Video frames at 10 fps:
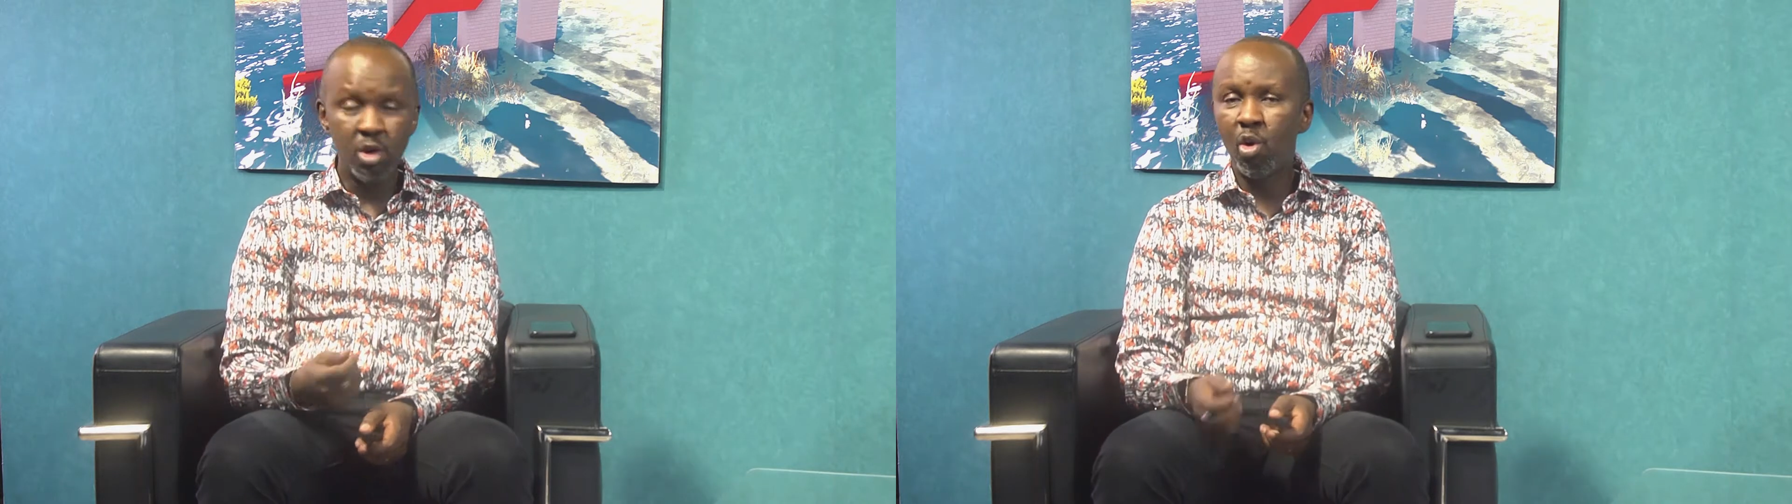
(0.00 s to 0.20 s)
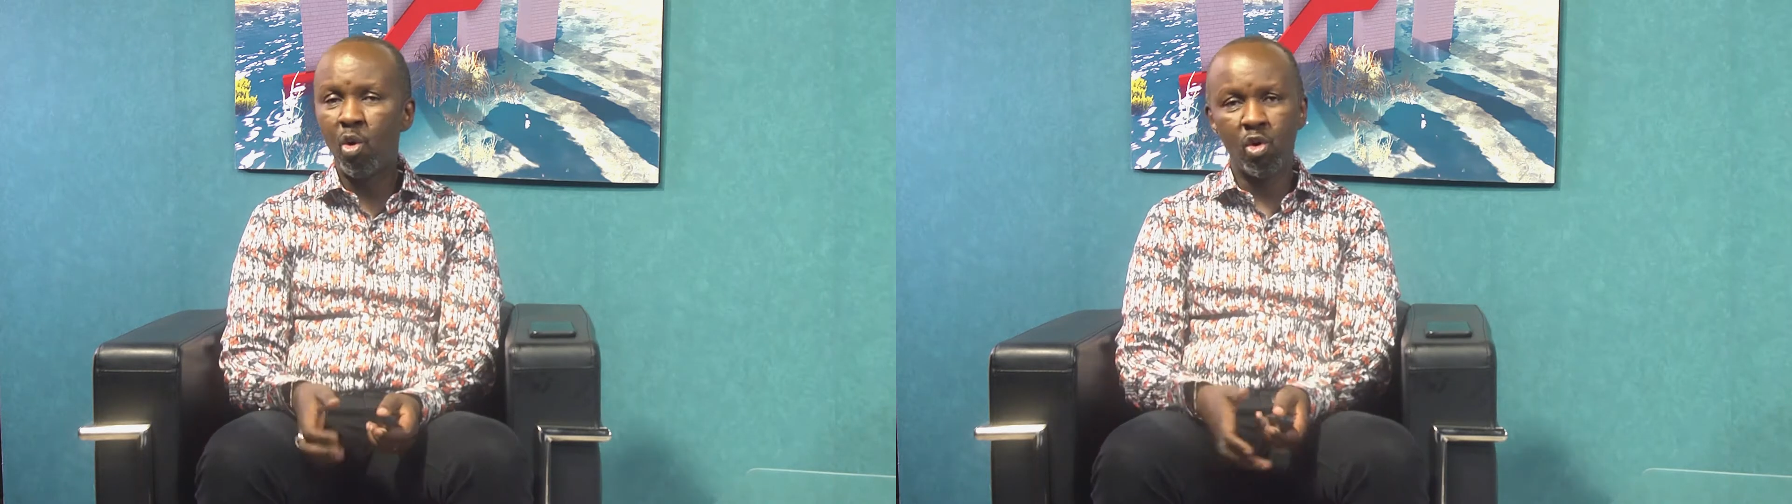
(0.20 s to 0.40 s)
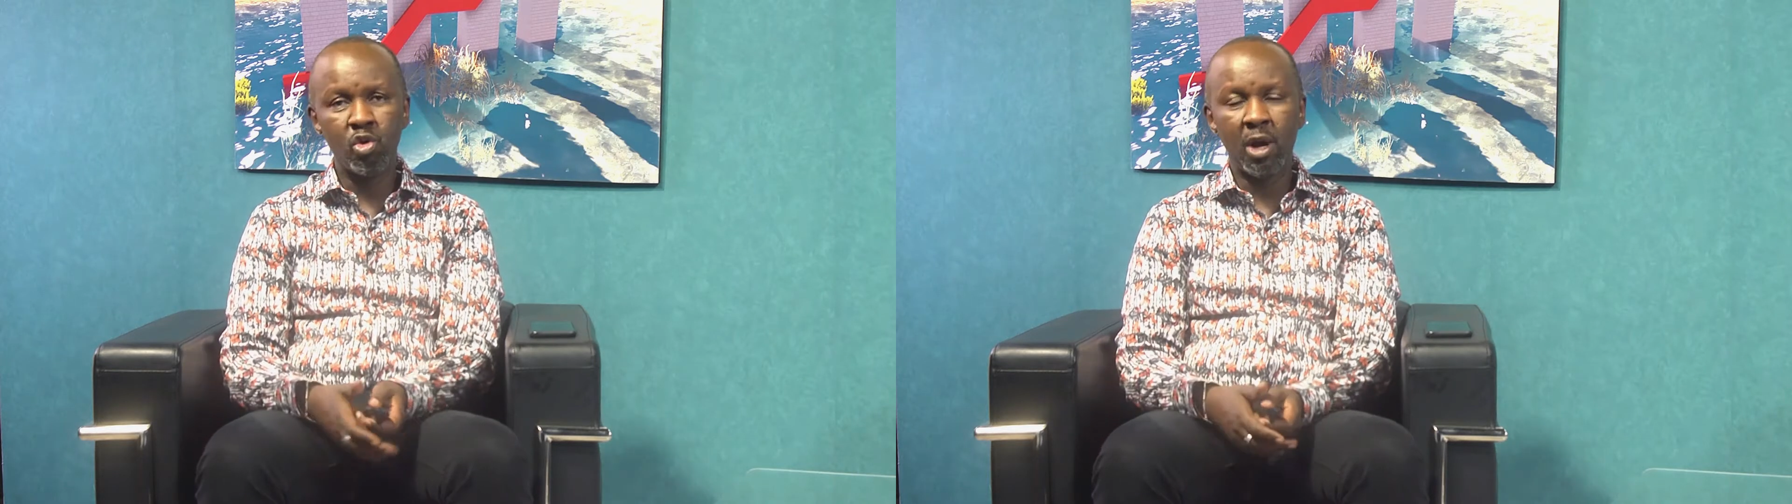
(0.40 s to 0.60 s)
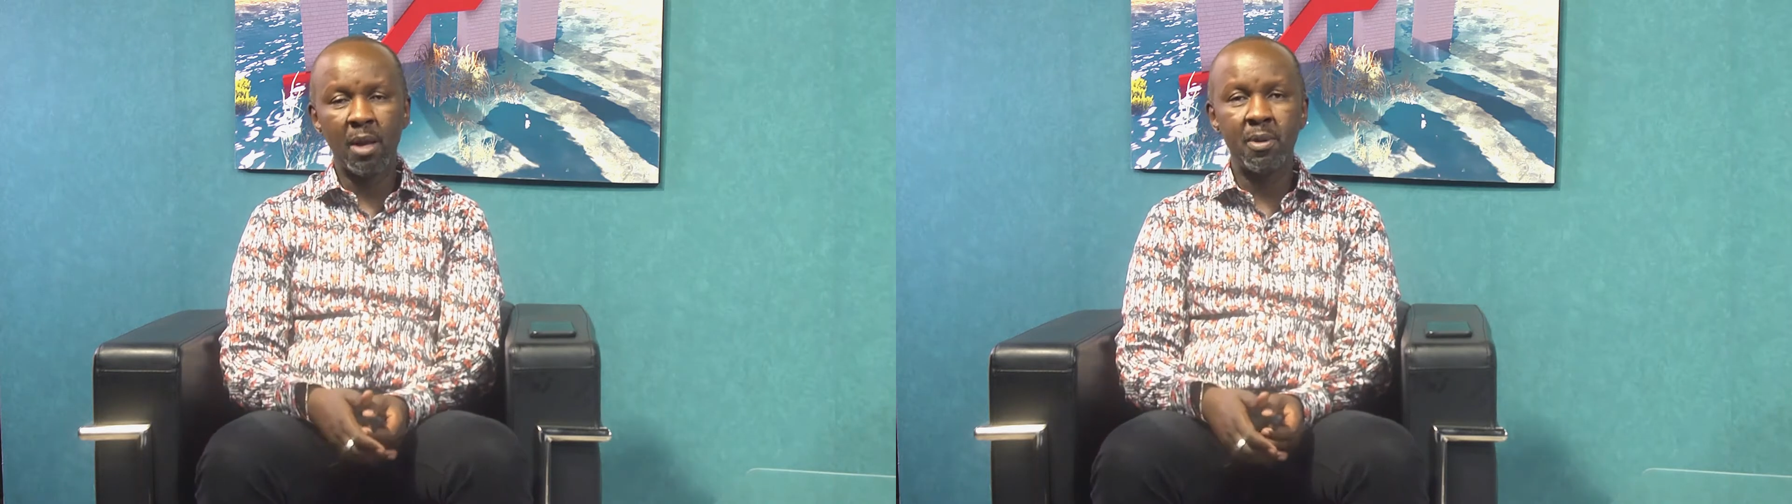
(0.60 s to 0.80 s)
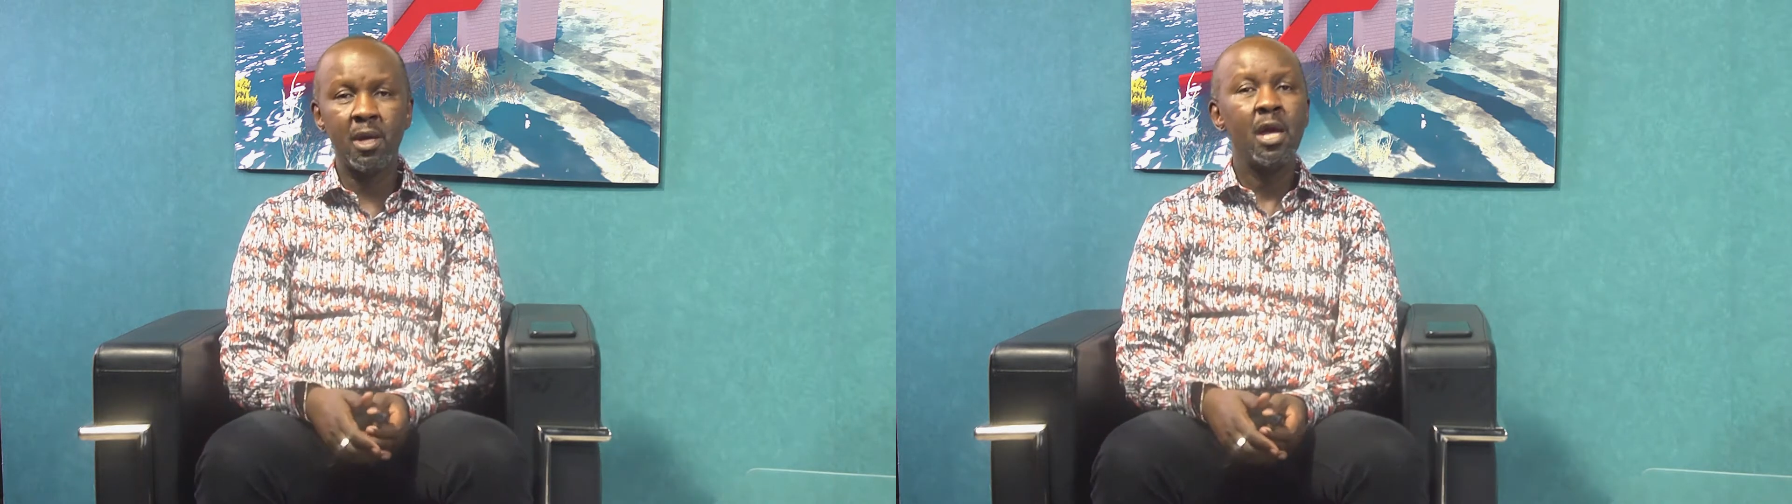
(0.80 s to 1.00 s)
No, you
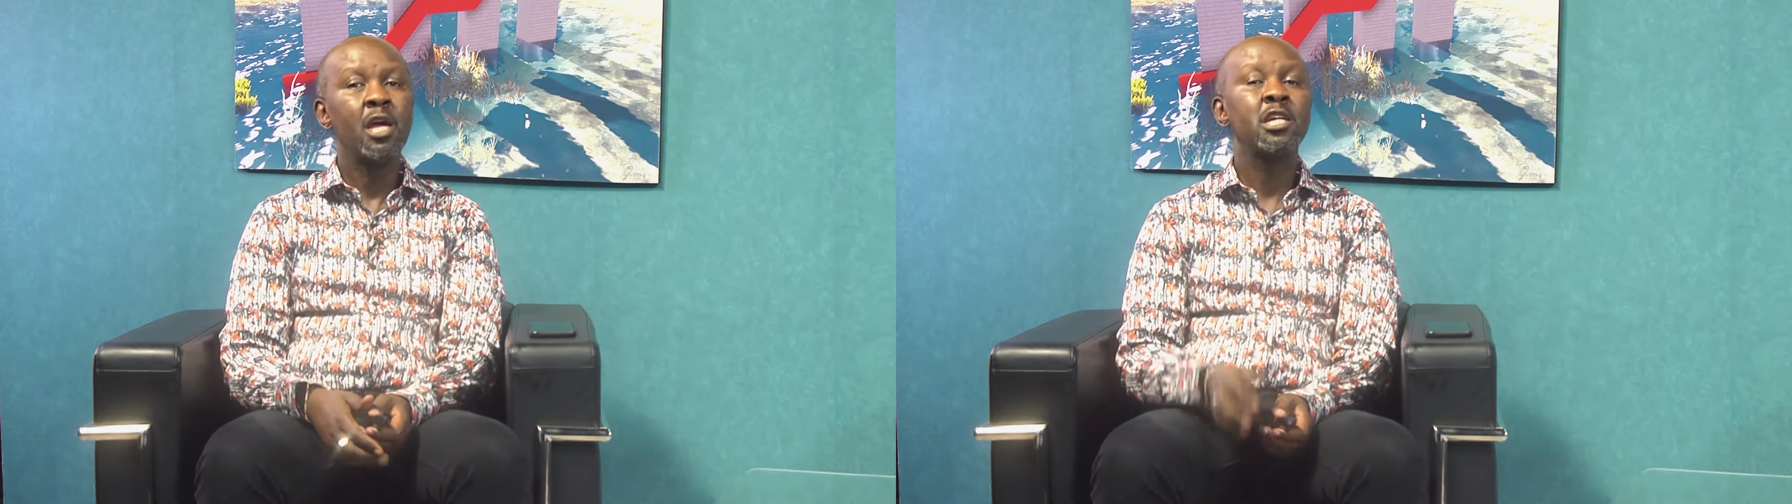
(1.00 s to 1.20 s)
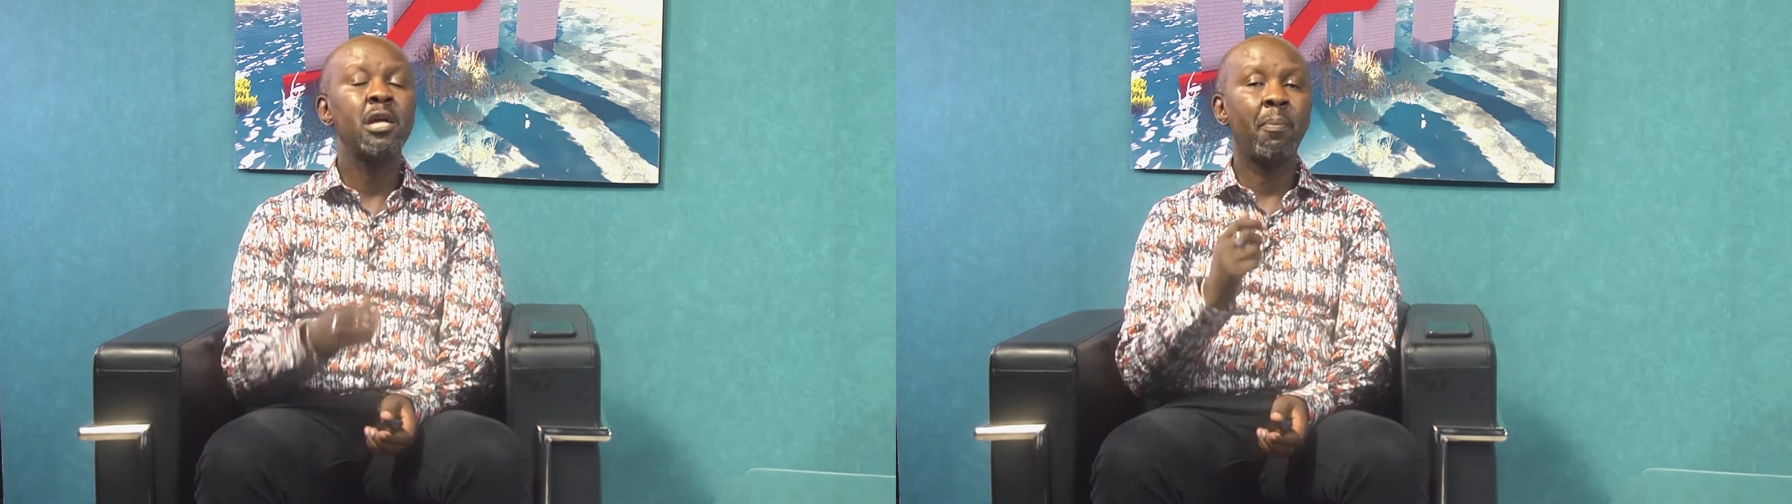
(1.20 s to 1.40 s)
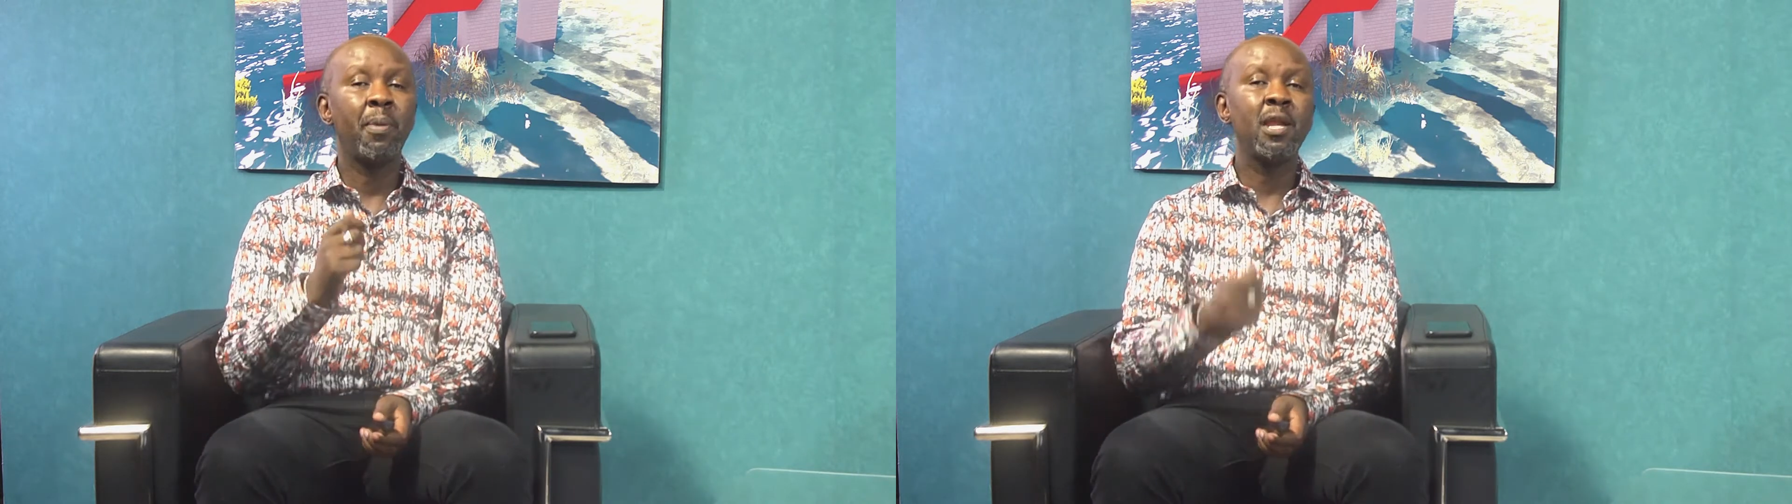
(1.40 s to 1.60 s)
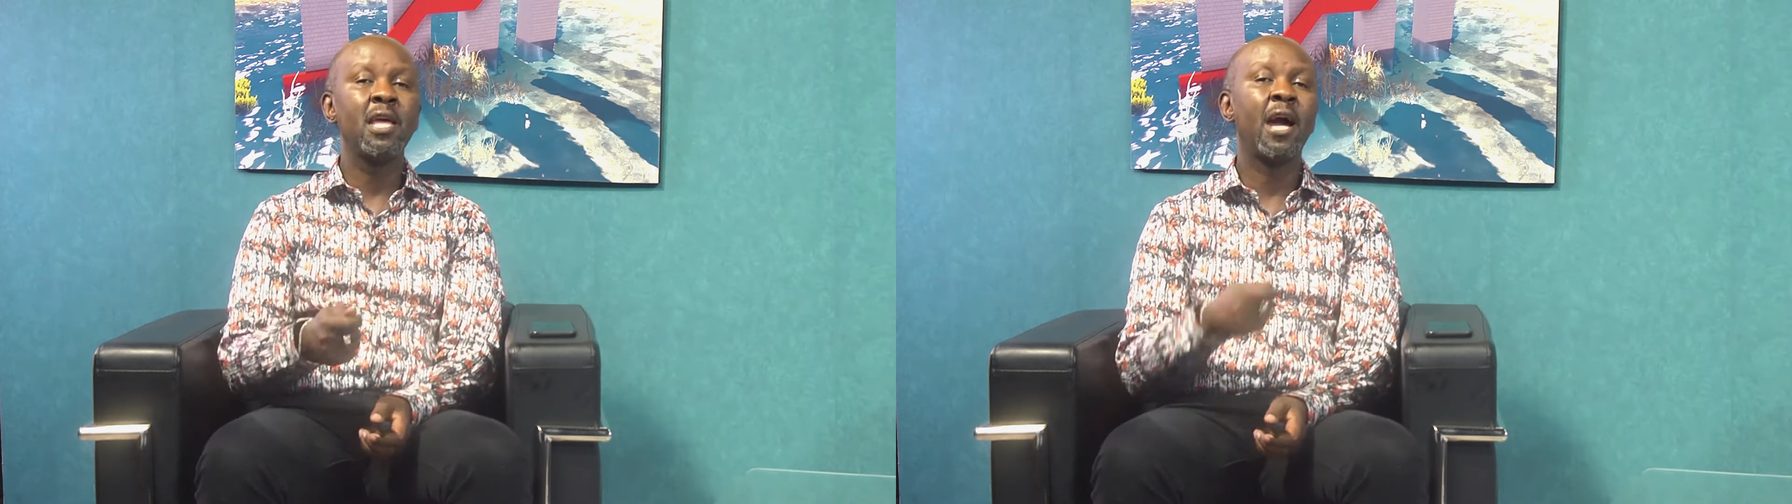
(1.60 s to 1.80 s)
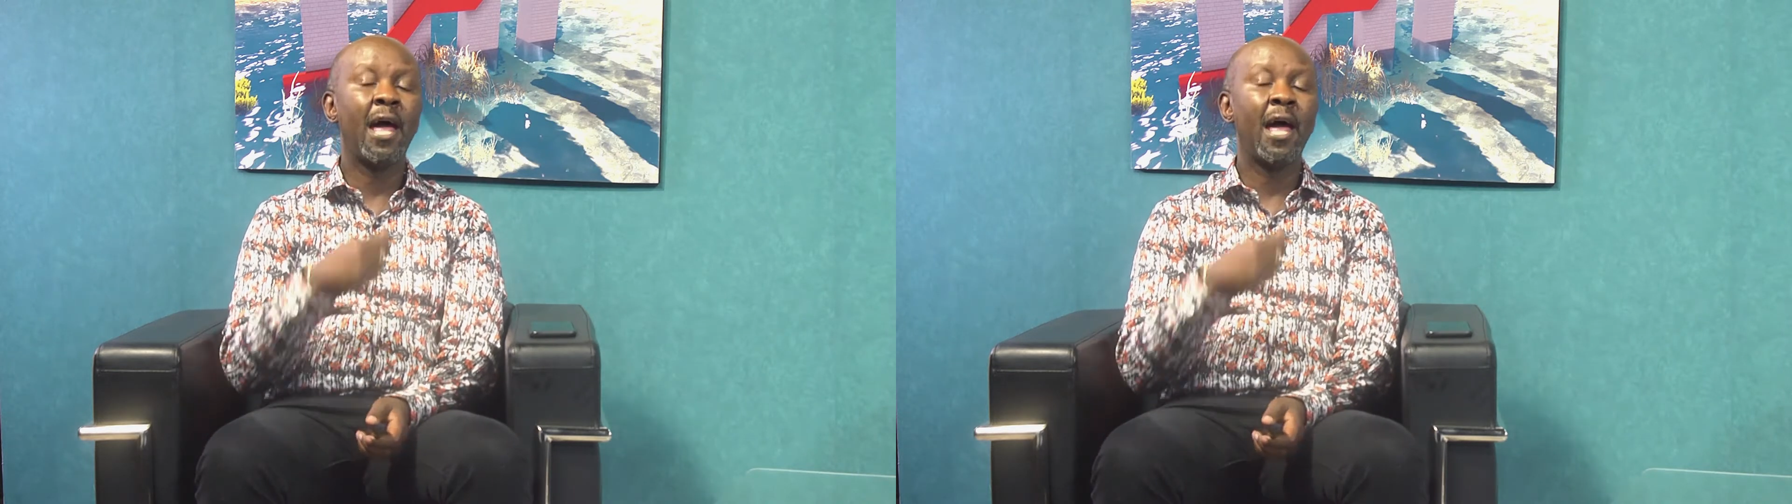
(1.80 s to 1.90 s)
can be sharpening